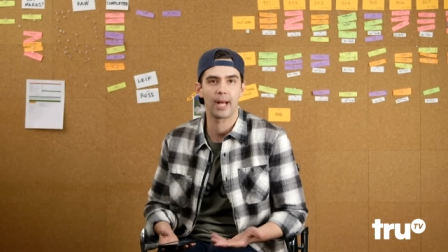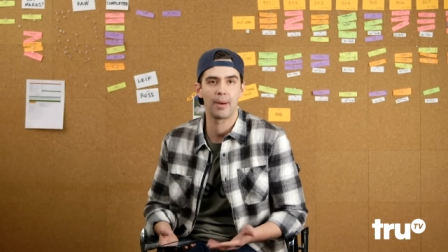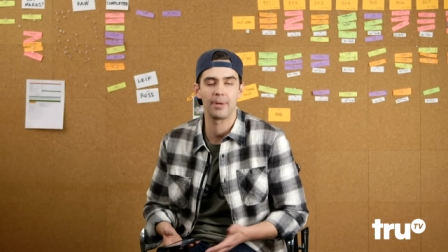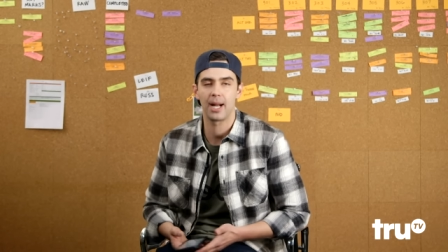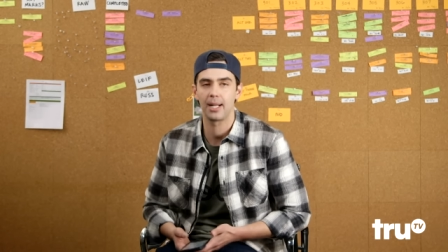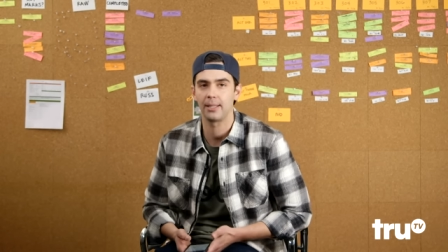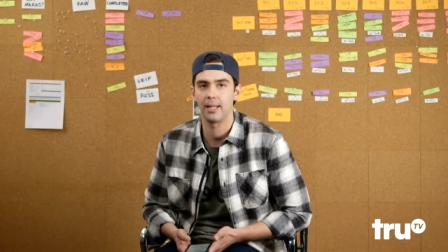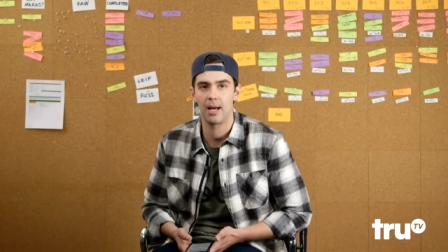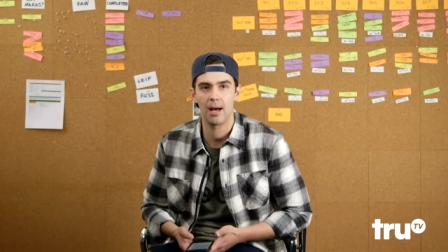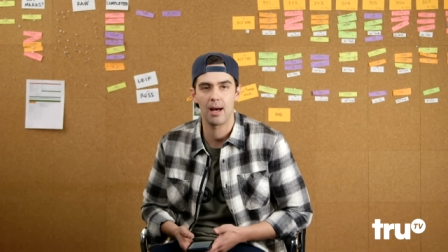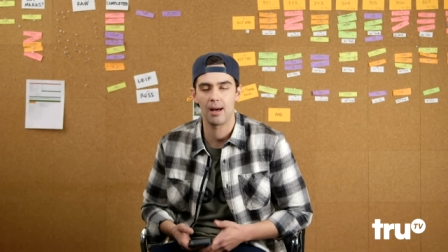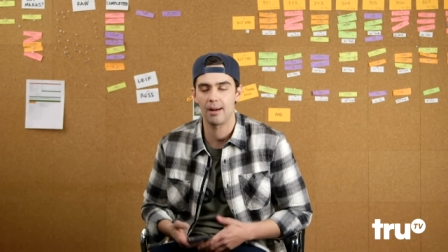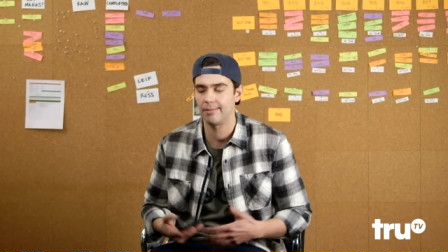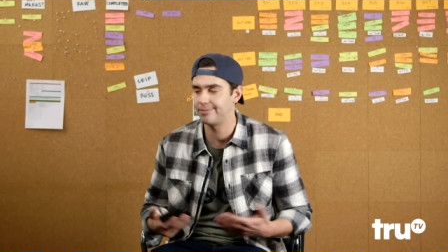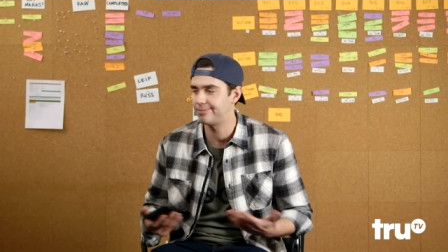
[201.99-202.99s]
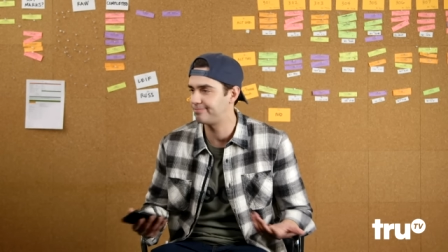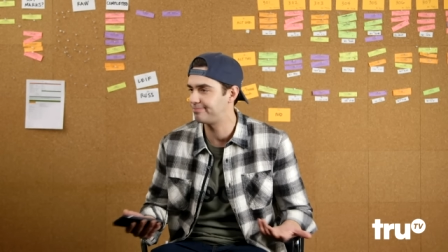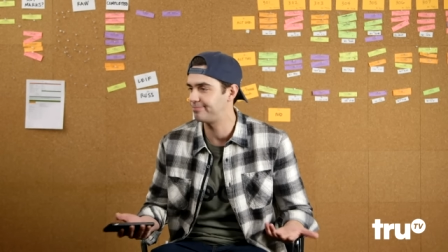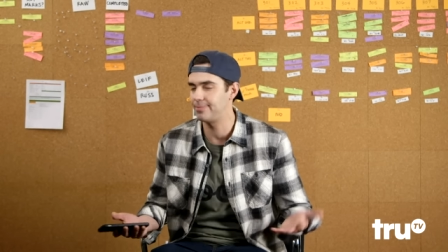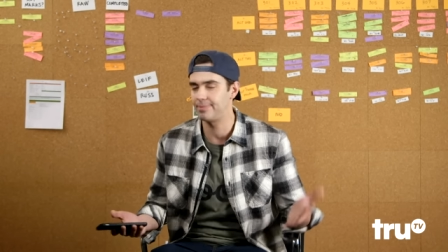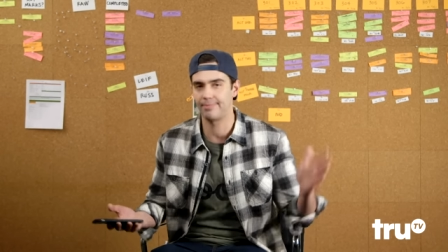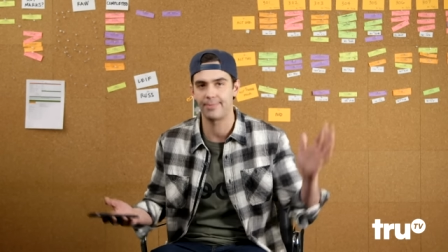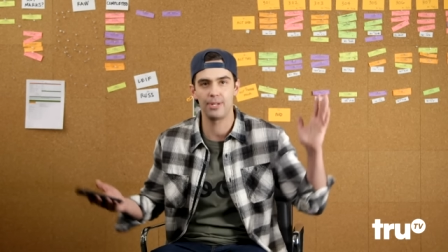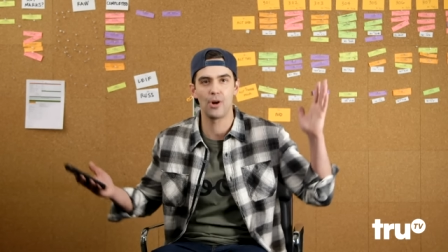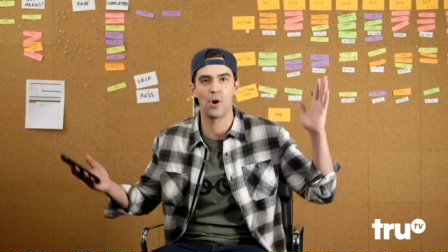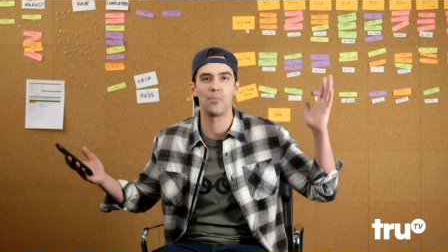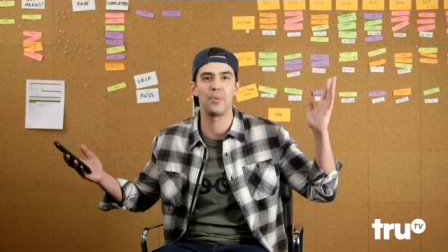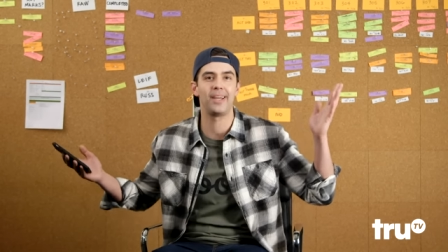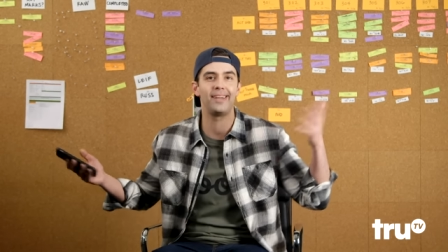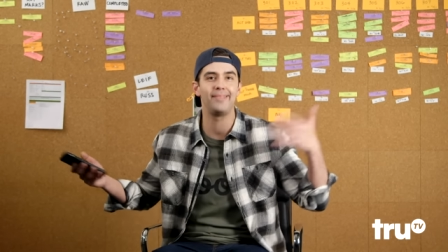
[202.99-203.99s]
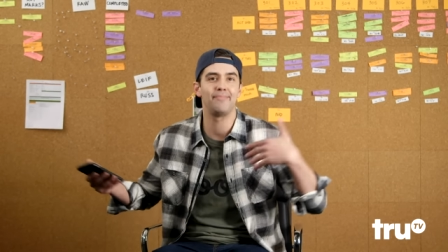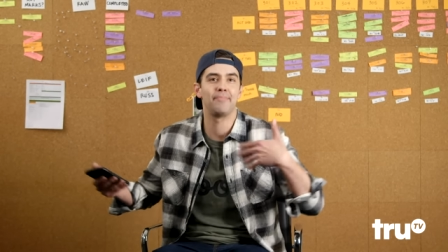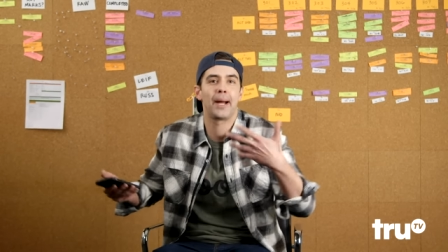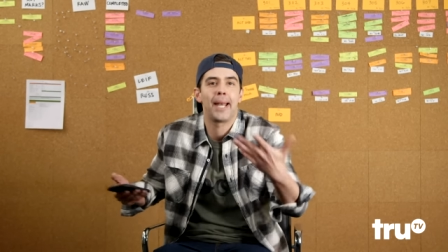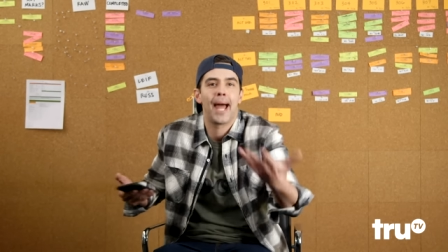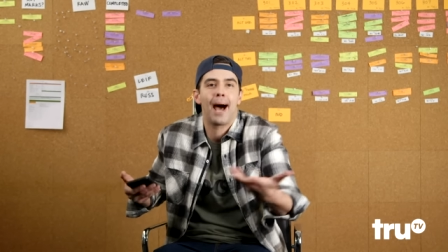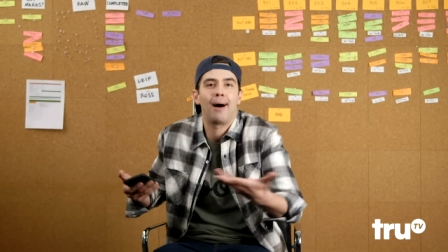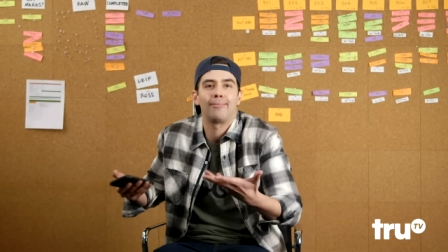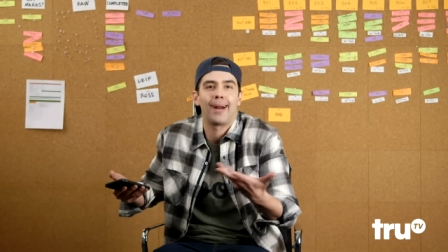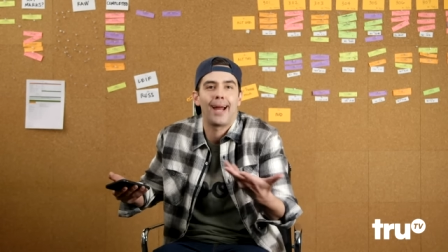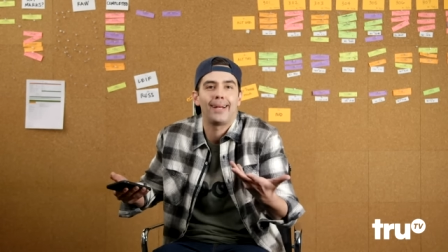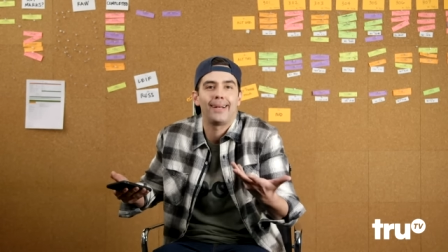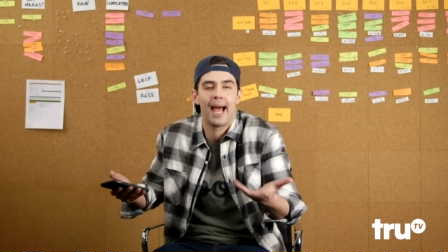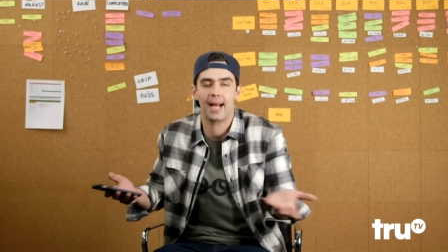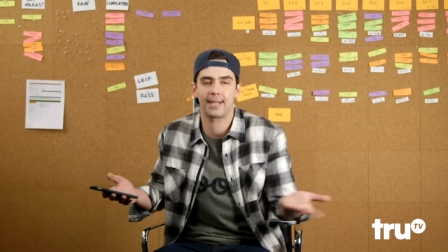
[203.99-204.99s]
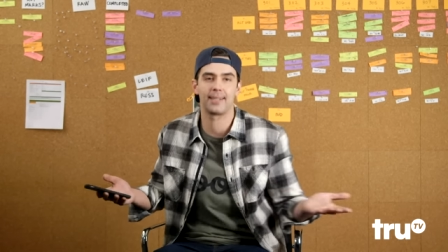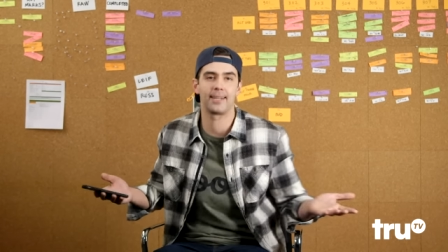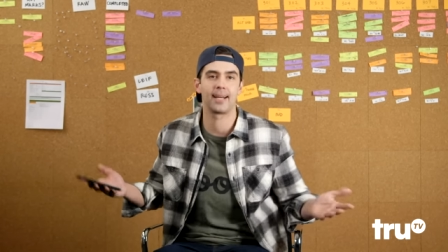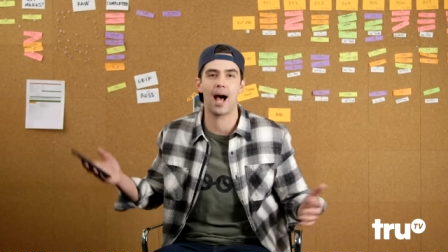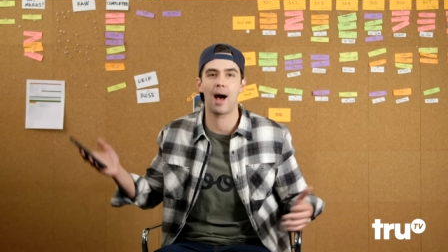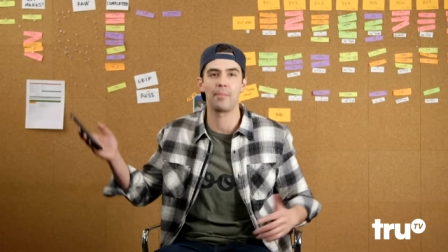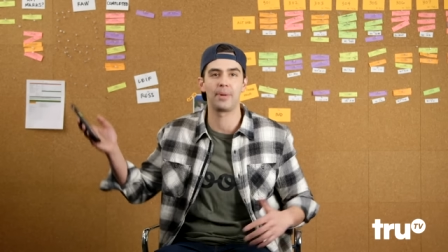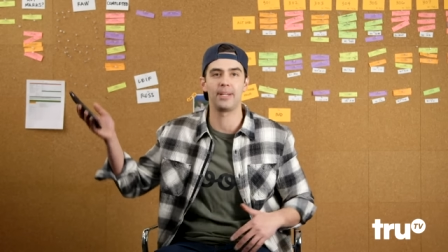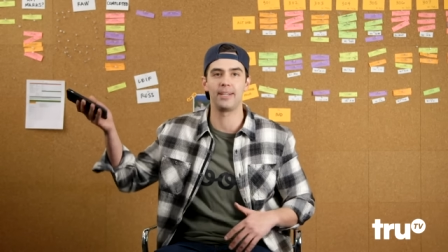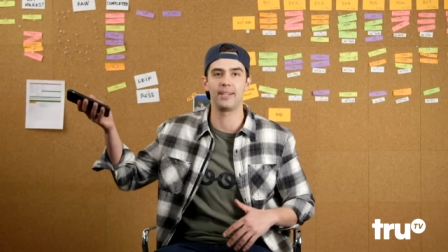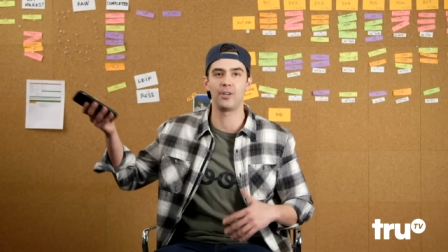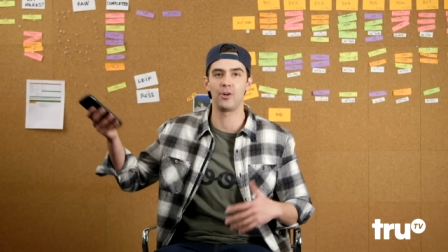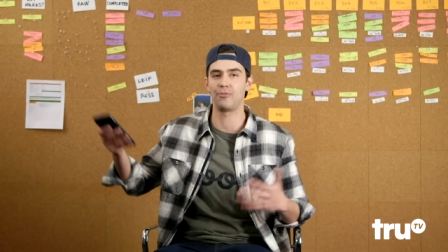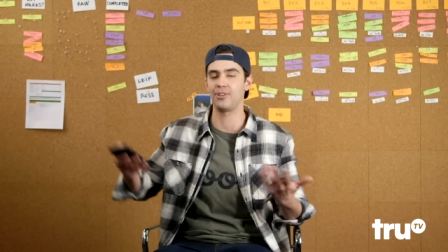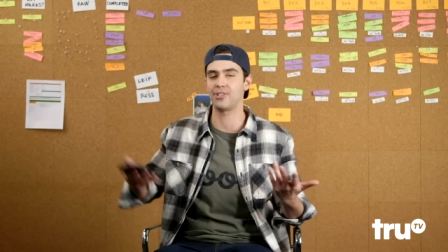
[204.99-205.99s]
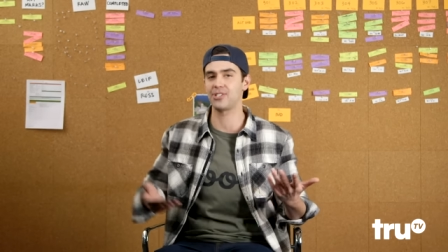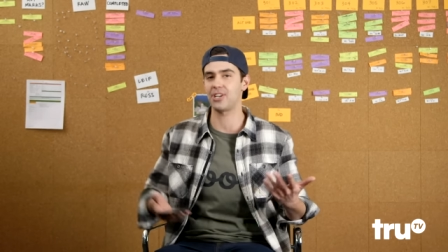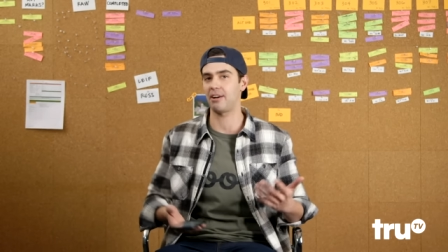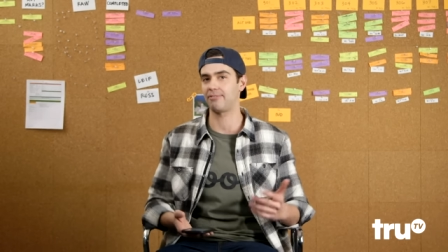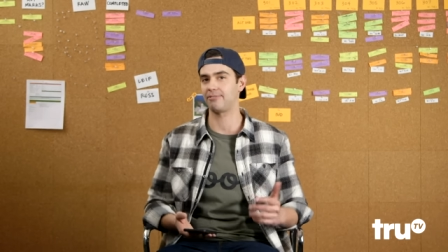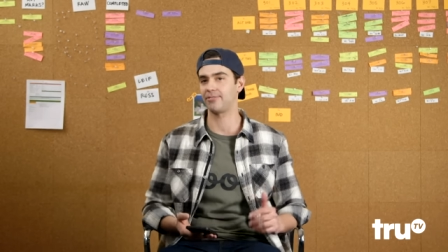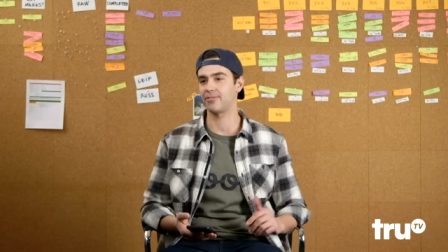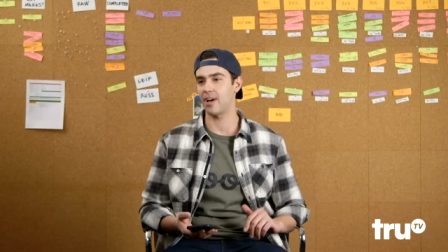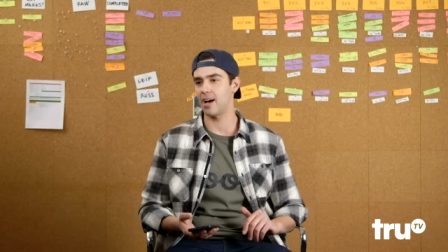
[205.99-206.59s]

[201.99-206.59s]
I mean, I love, you know me by now, right? Acting, comedy, goofy stuff.